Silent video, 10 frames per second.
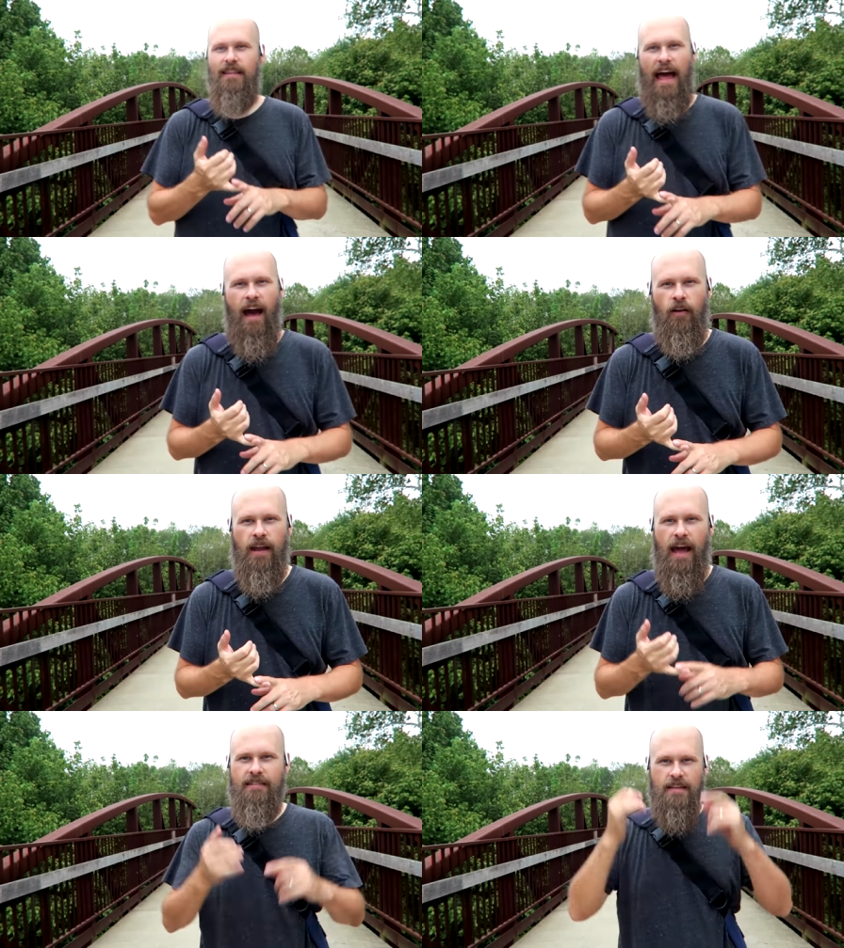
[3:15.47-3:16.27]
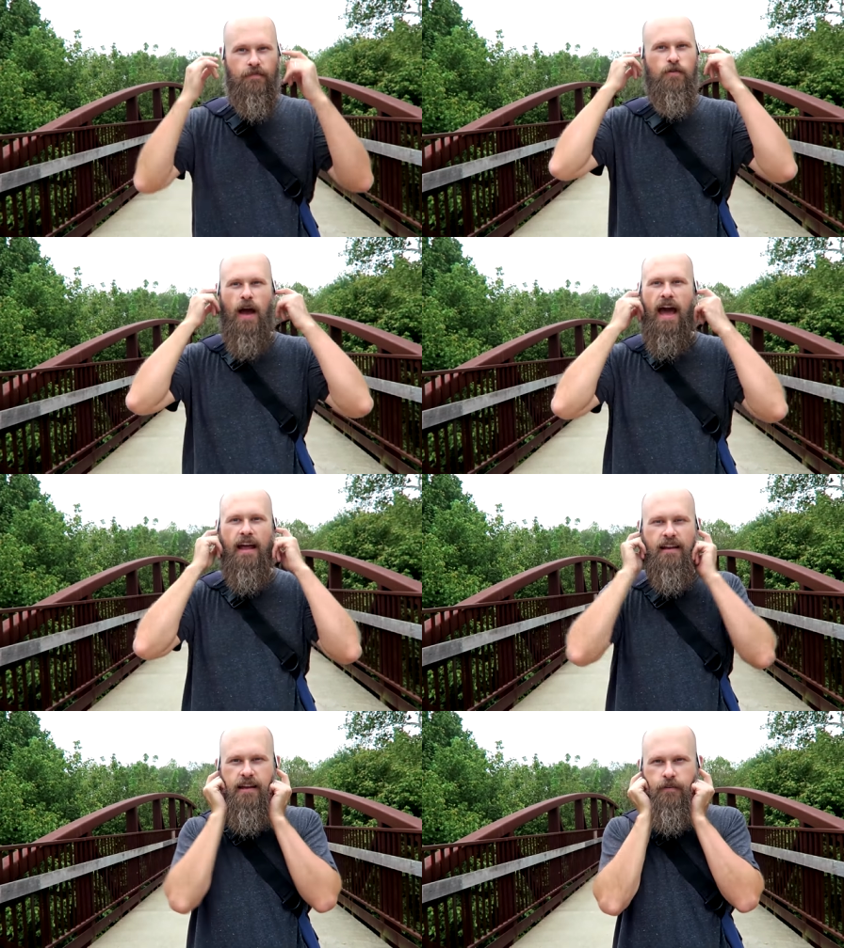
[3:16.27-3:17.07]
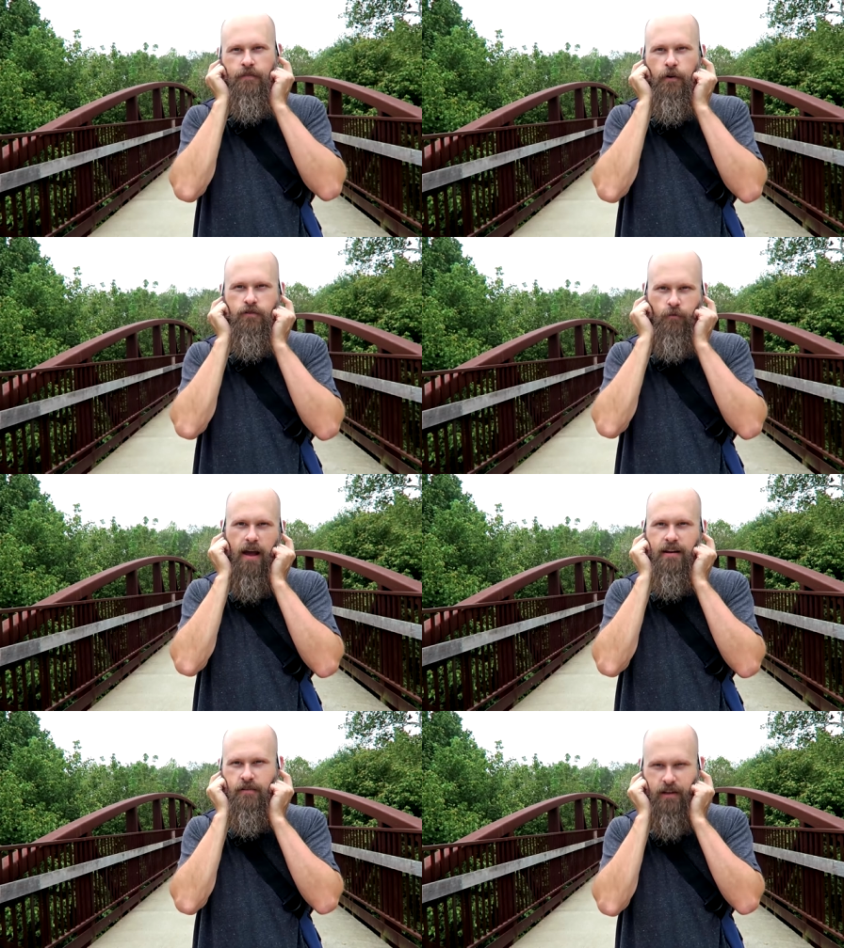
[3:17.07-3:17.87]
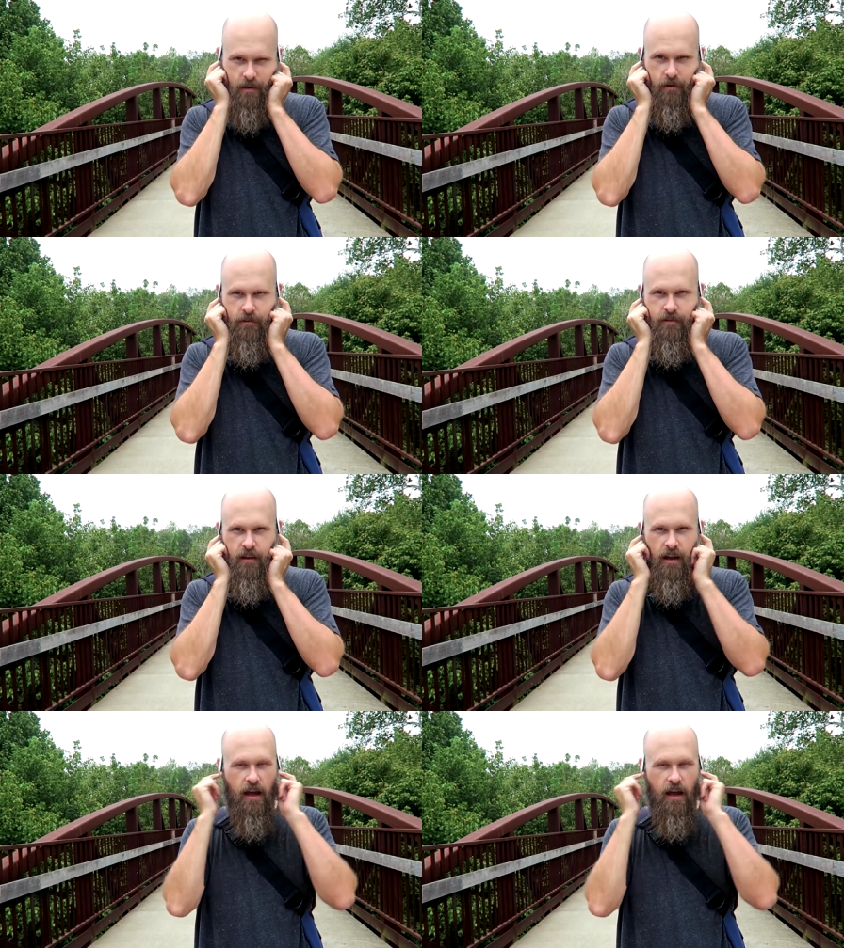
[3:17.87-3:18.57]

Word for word: loud as if you had earphones right in your ears,